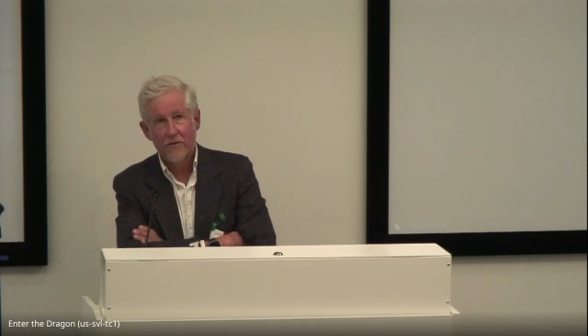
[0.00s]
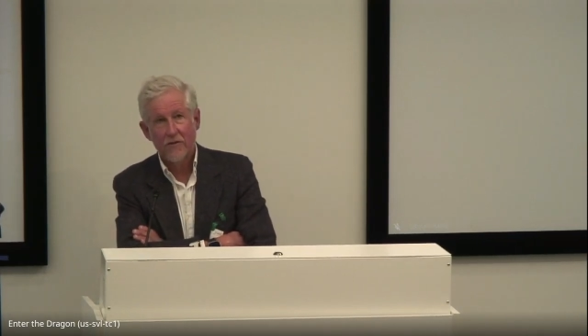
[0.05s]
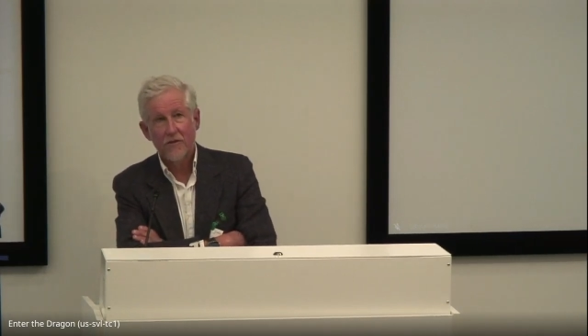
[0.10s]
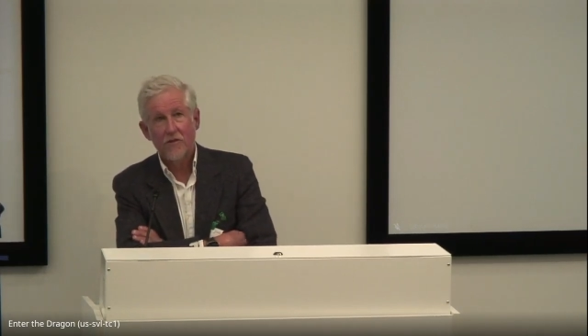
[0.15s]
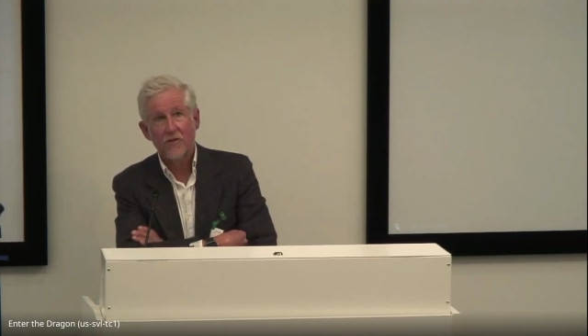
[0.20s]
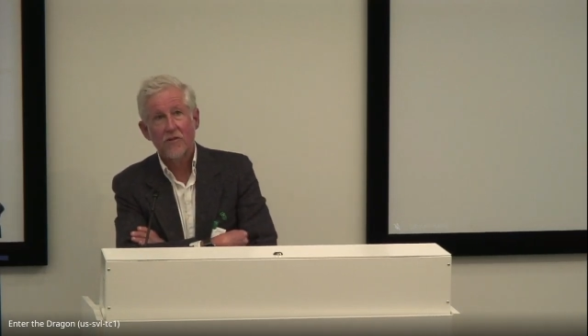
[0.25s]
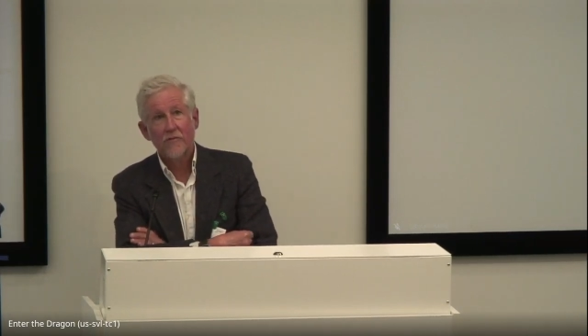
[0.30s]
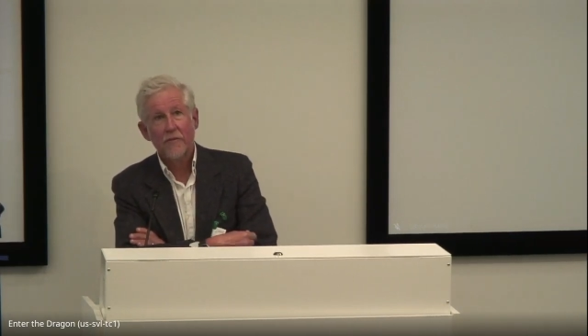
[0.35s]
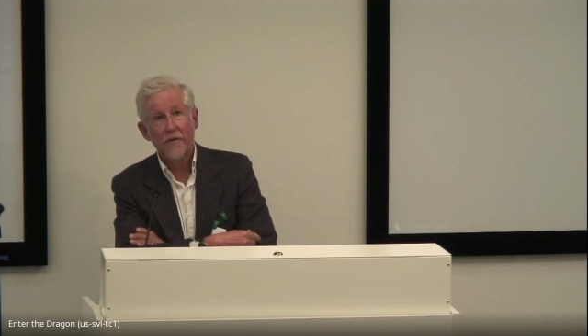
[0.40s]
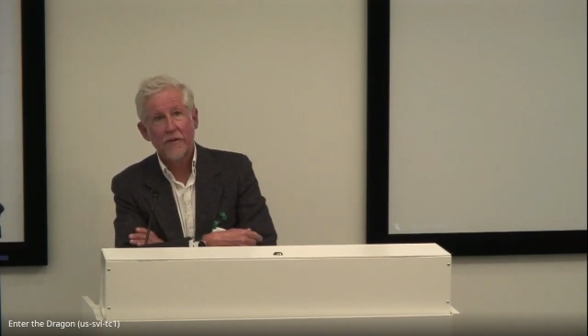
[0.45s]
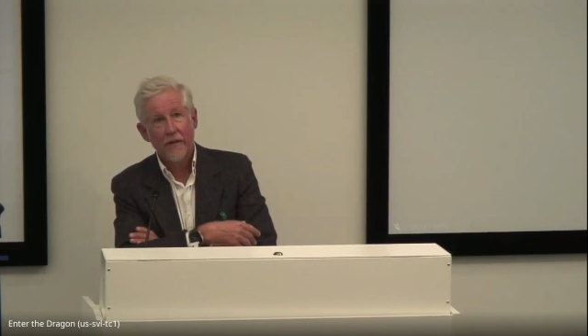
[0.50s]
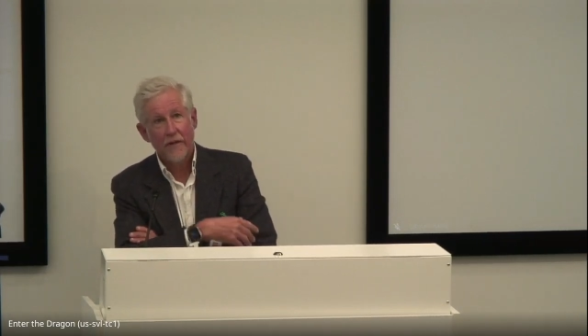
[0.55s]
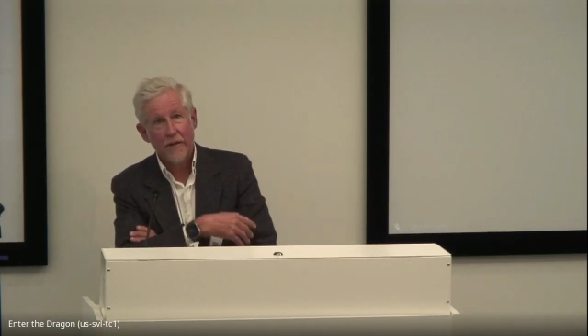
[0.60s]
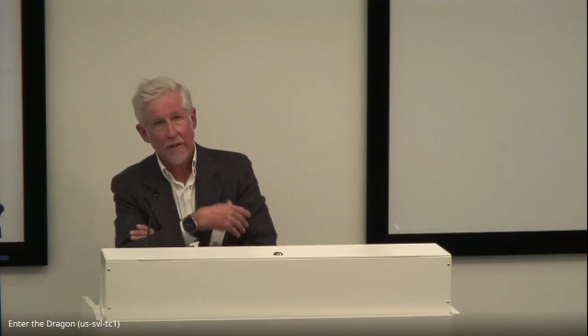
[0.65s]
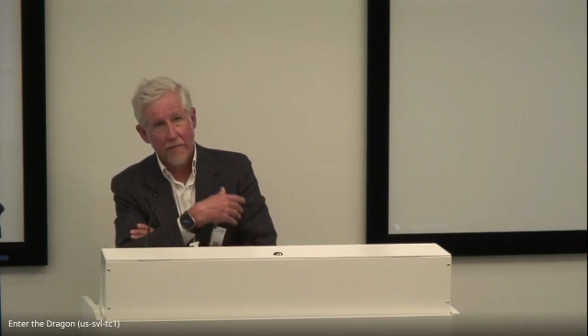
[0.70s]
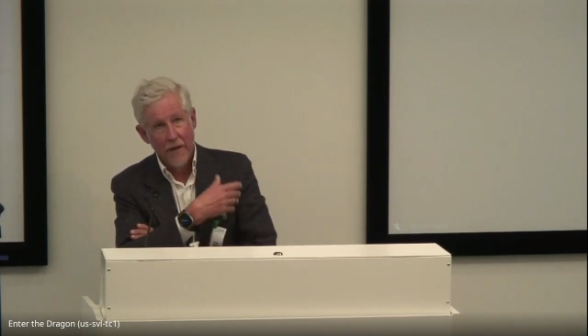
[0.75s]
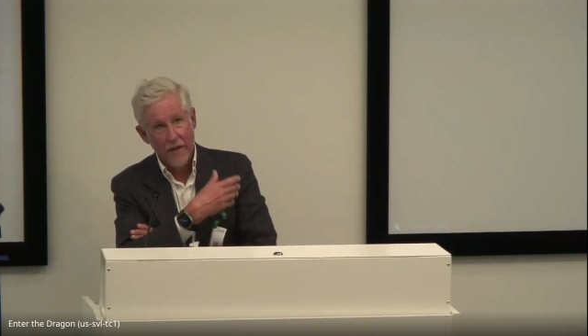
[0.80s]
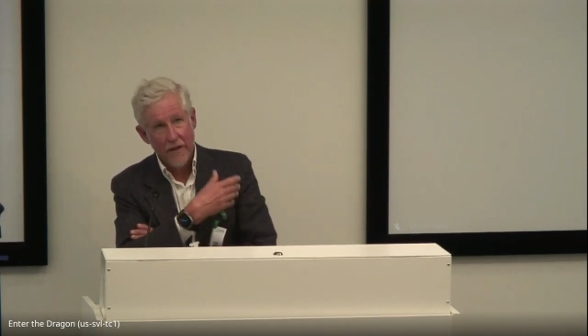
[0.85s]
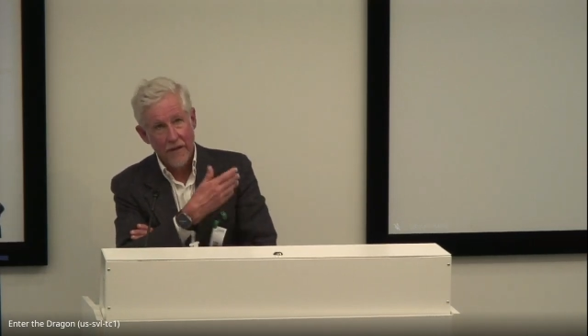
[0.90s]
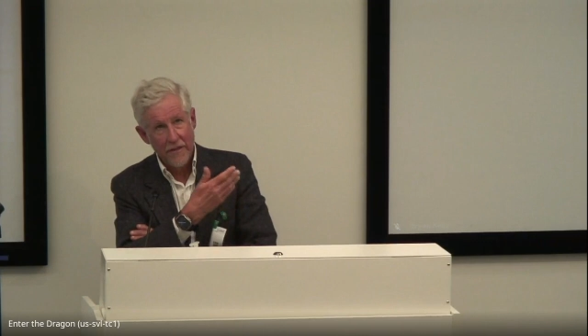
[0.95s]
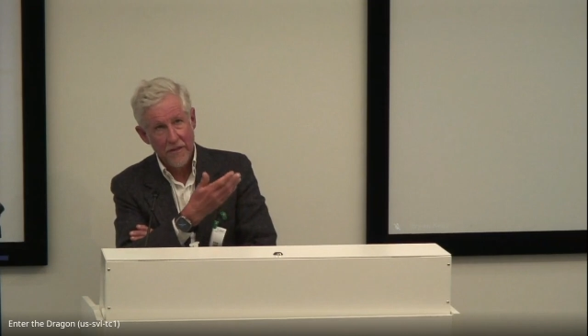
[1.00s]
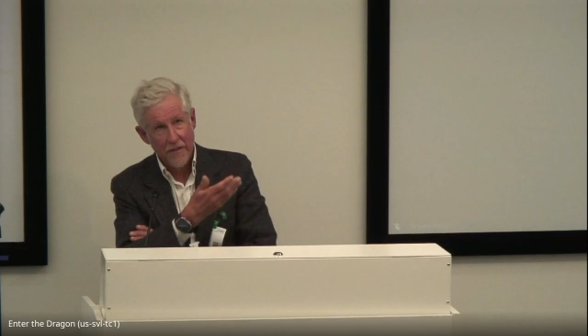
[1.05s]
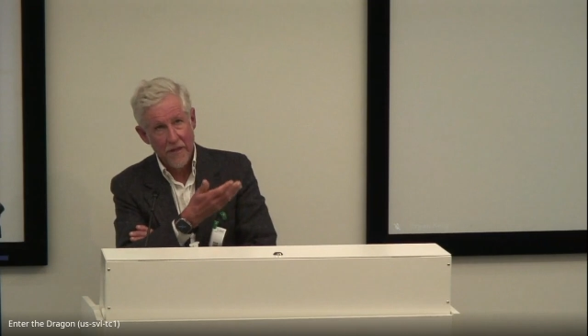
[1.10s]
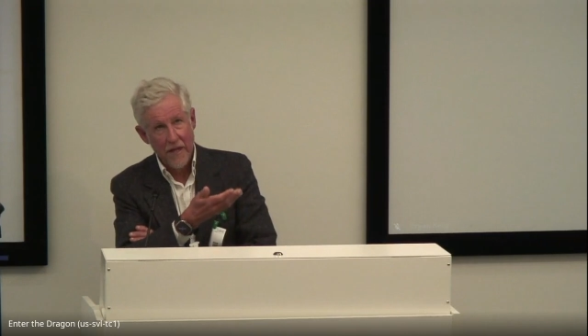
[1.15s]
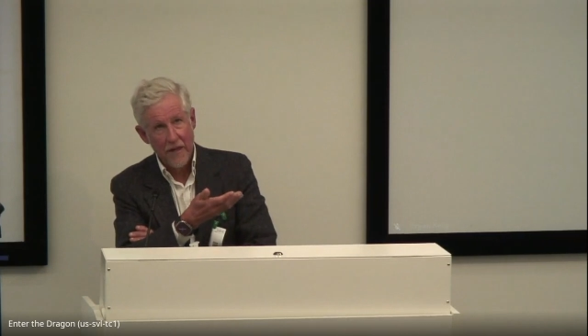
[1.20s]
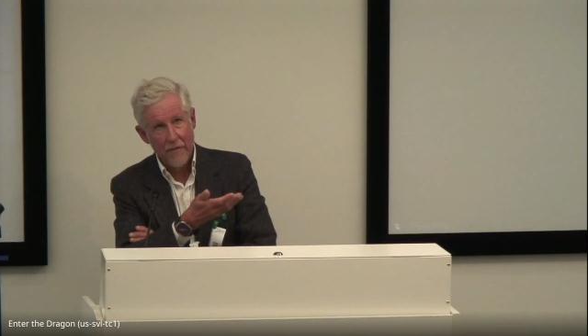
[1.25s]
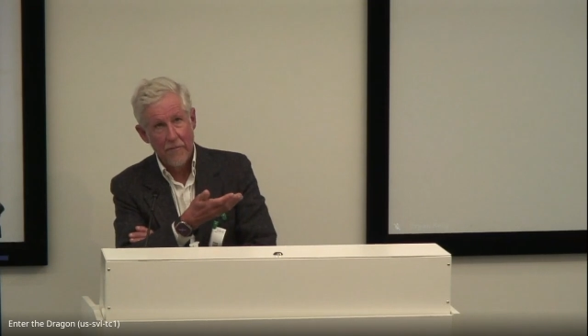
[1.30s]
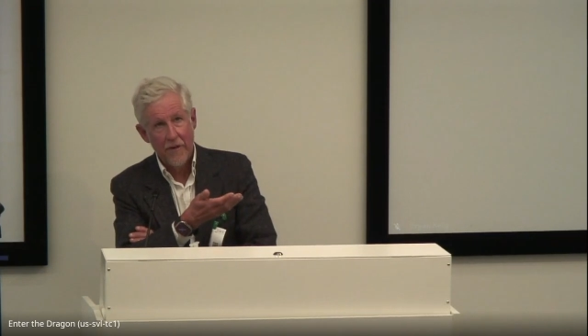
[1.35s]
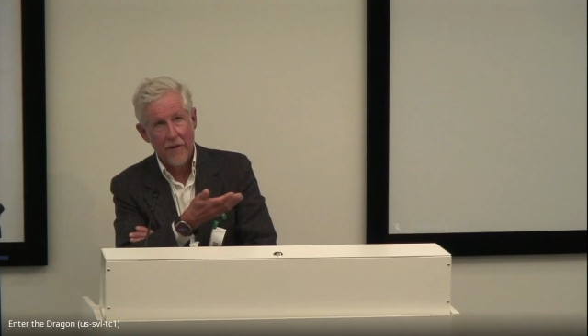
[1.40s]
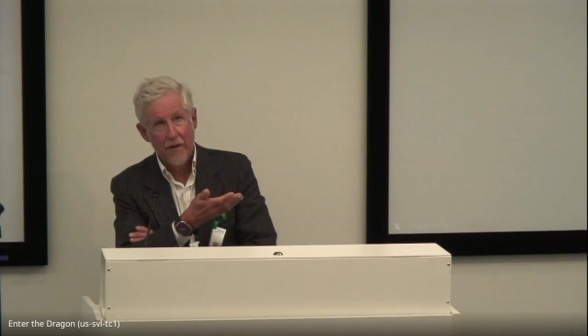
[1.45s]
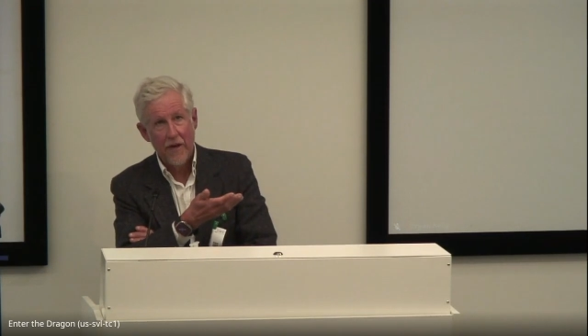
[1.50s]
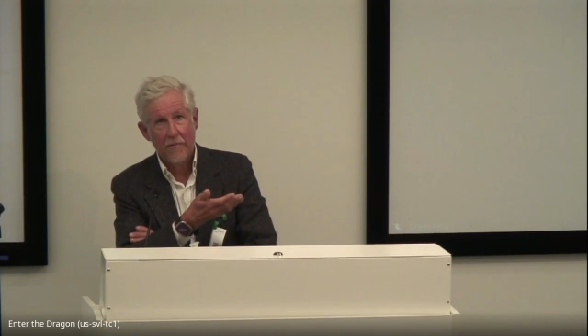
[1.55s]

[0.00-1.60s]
assuming that they make this API